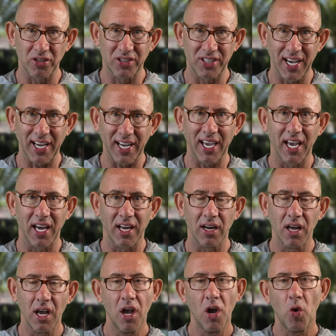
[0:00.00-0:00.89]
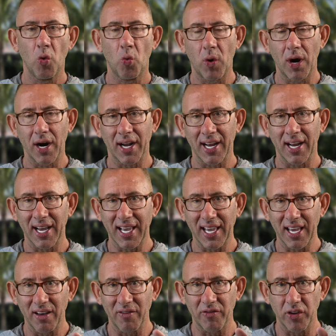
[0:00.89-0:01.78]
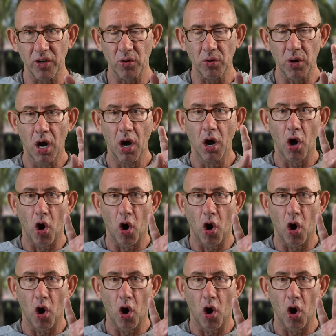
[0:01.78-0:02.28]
ticket, we're going to give you